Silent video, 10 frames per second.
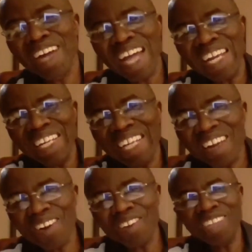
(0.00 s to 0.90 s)
gather the
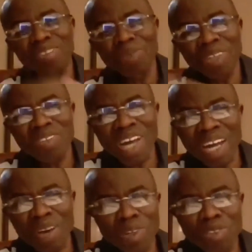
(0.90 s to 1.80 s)
clusters with
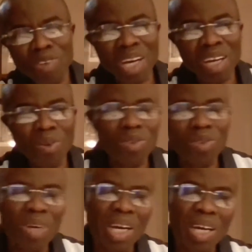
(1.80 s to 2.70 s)
your with your with
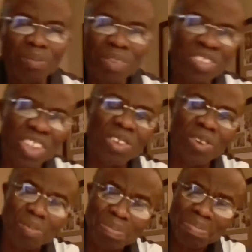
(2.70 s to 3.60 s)
your
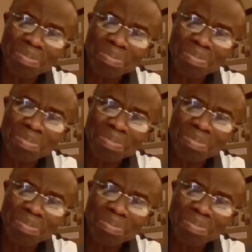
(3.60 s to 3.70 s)
sickle.